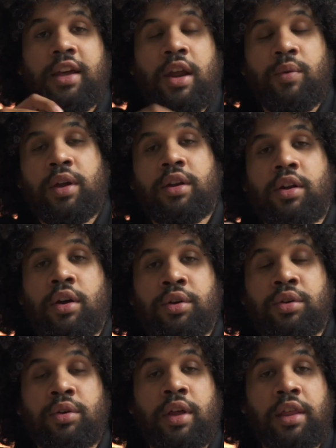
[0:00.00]
And I read in an
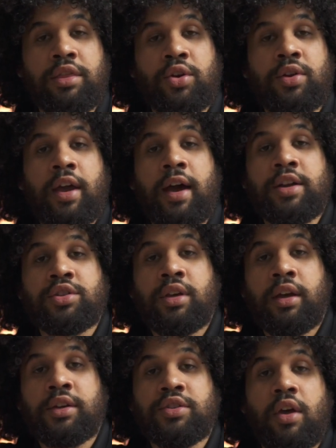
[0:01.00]
article that 30
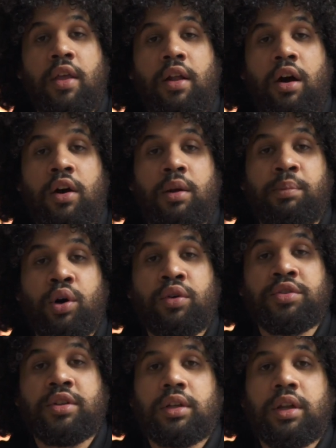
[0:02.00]
hashtags on a
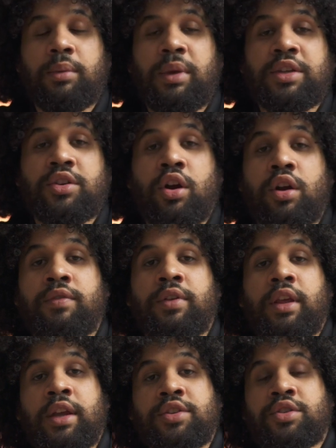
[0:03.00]
post, it makes it hard for
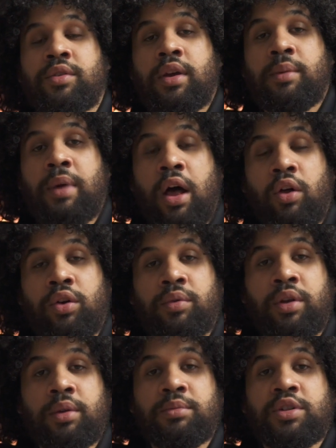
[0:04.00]
the Instagram
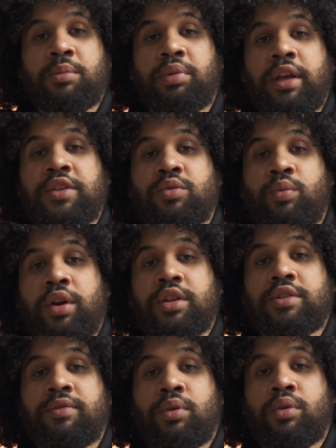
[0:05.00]
algorithm to place where
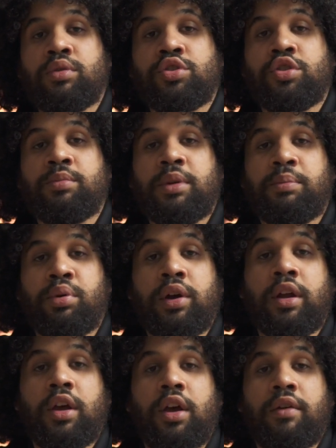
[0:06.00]
this photo should be
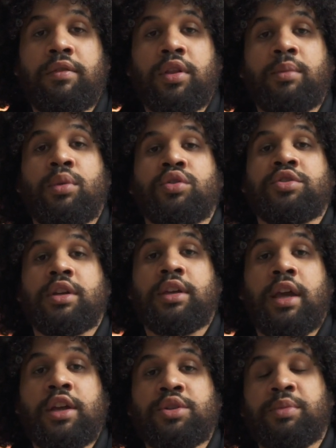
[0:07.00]
put for the most
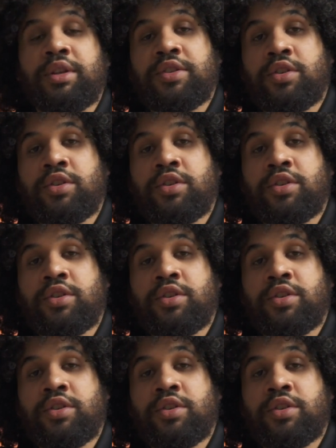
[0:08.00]
engagement.